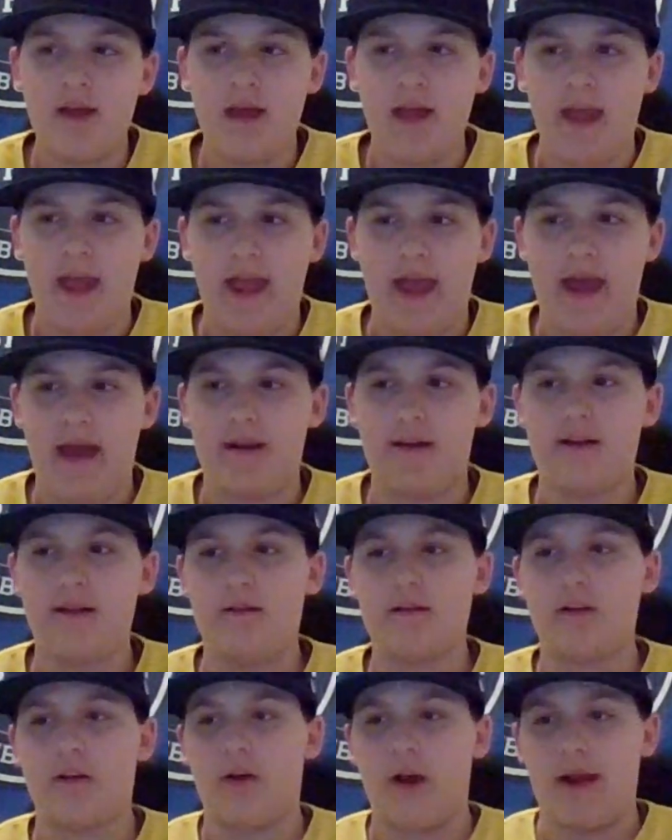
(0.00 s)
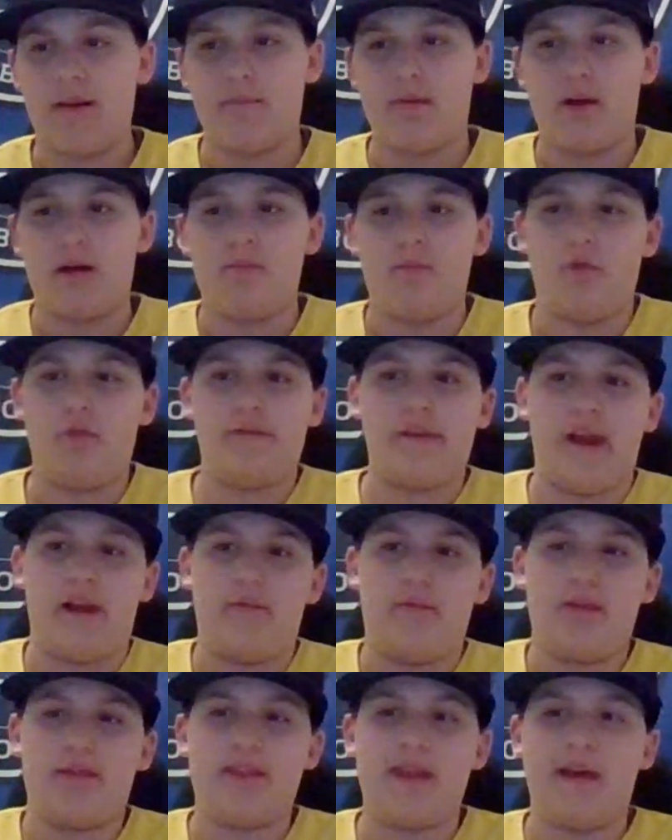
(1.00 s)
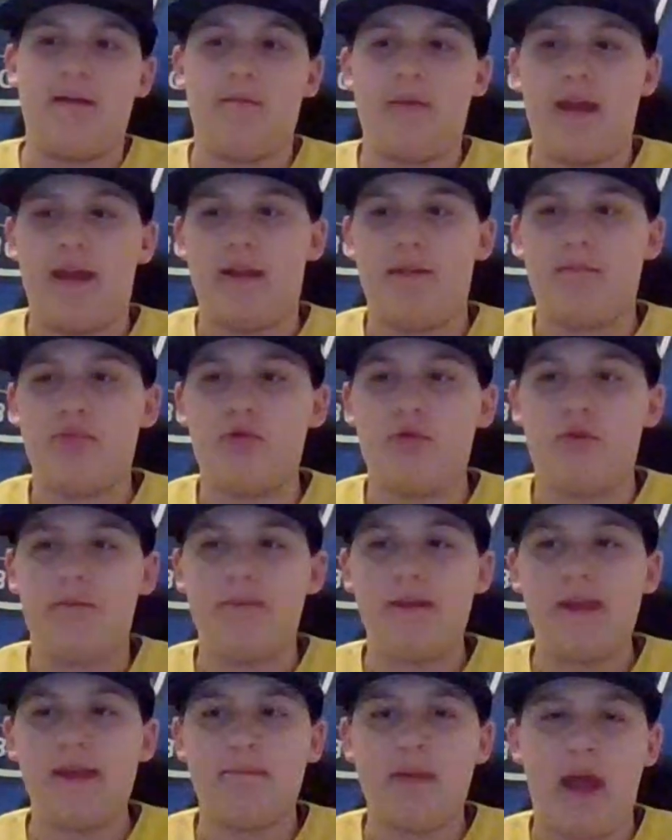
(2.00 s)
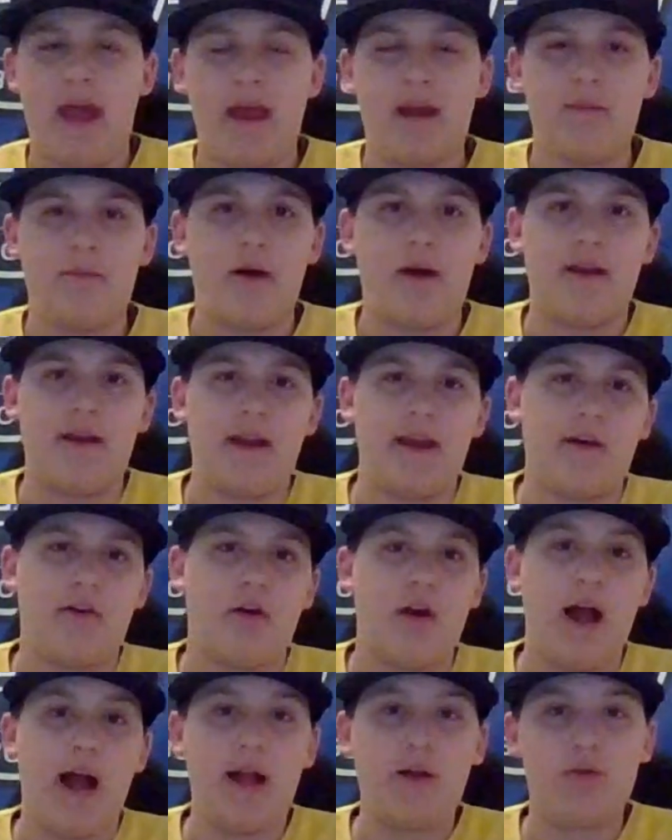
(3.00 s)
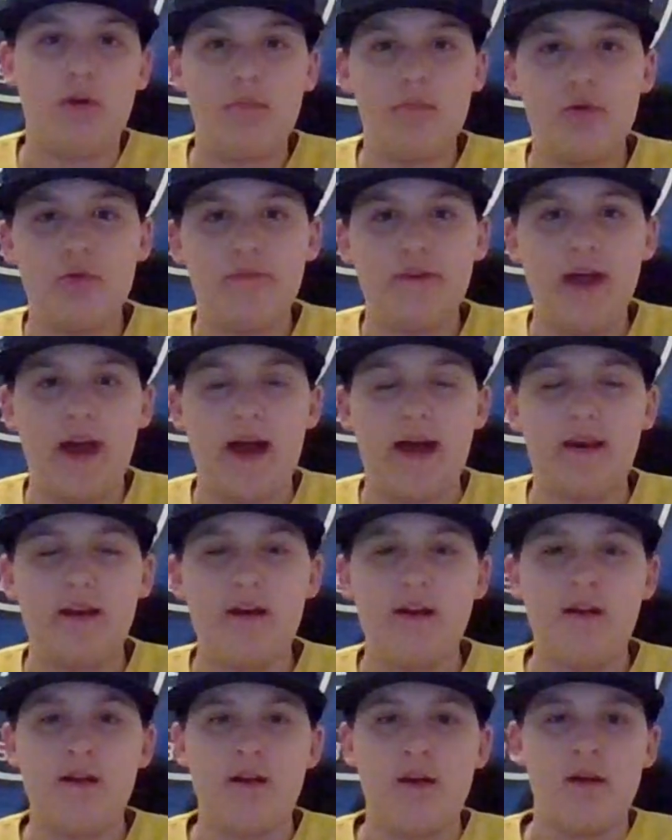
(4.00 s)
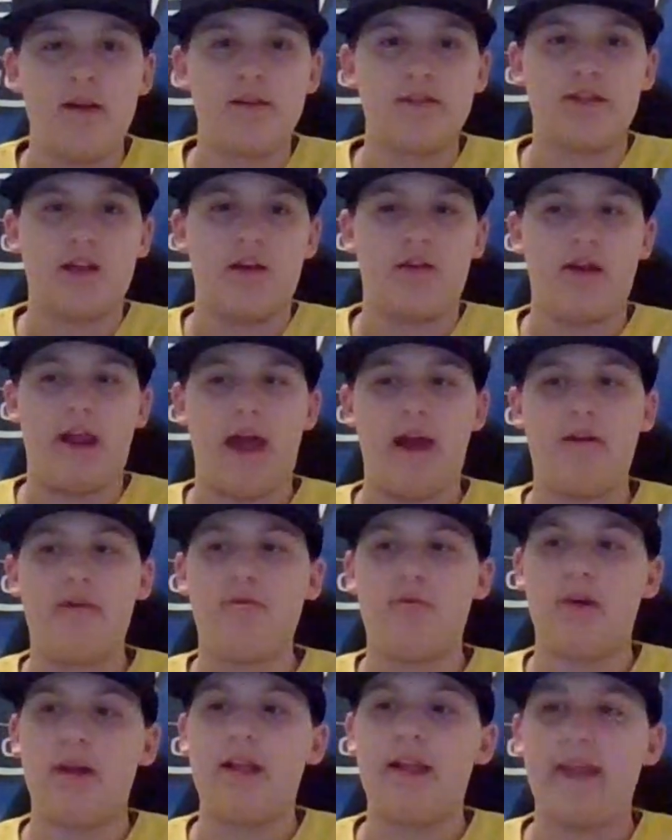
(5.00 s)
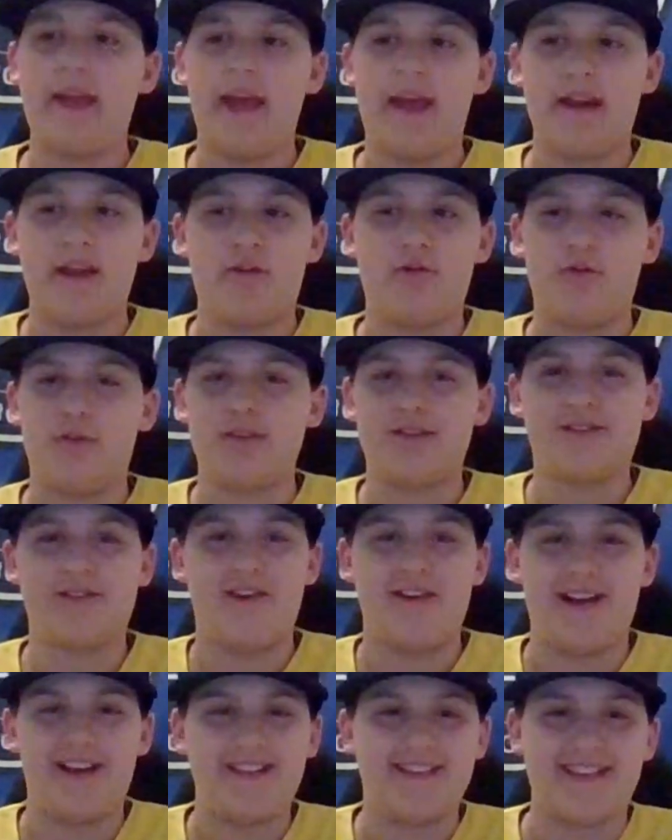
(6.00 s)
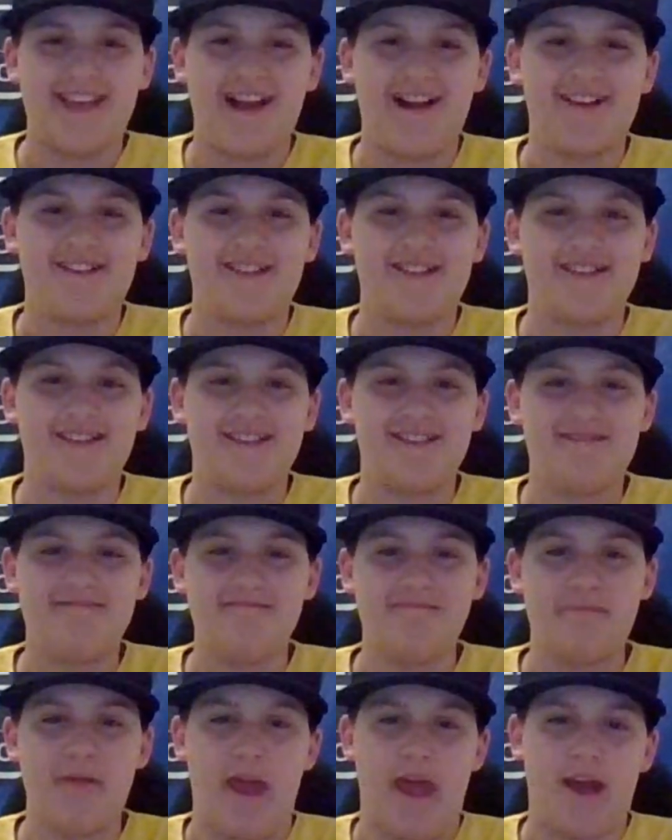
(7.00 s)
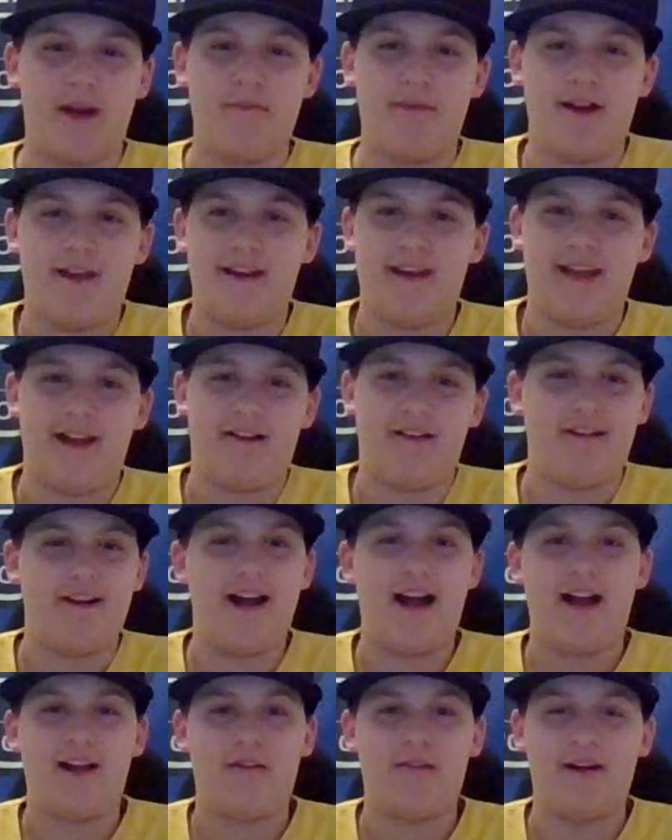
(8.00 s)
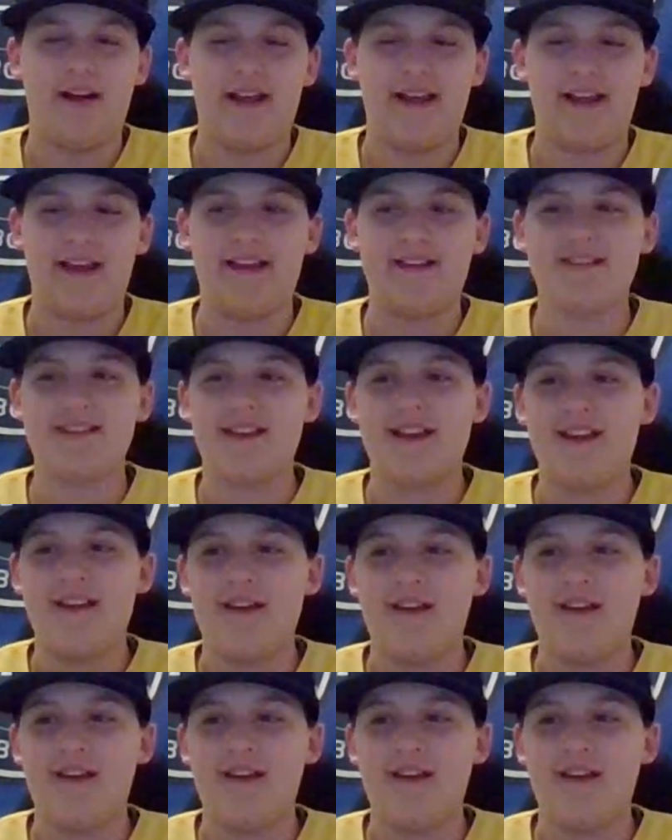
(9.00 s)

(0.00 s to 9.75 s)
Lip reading: And Great Britain moved on with them. In Pool B, Panama and Nicaragua moved on. So not really any cool stories there, just Panama and Nicaragua, I guess.